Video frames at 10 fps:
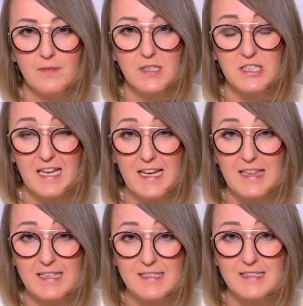
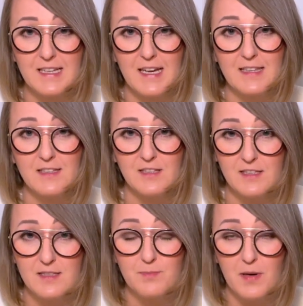Checklist at
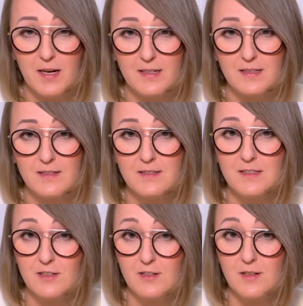this part is
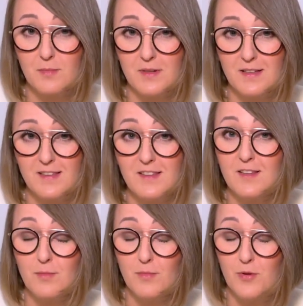gonna be the
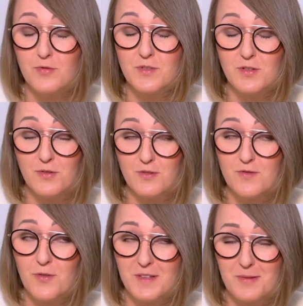most
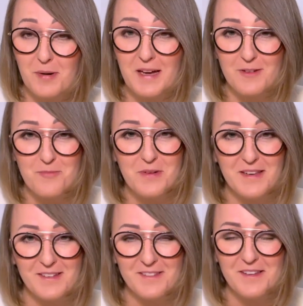useful in my
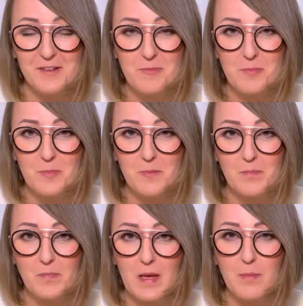opinion,
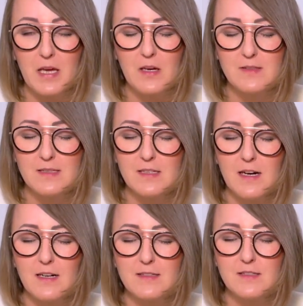because there
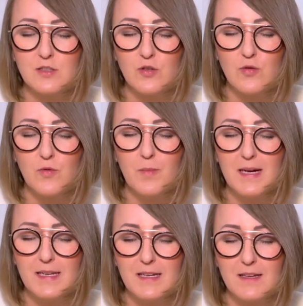are so
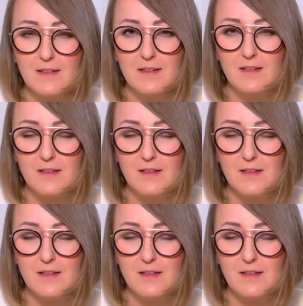many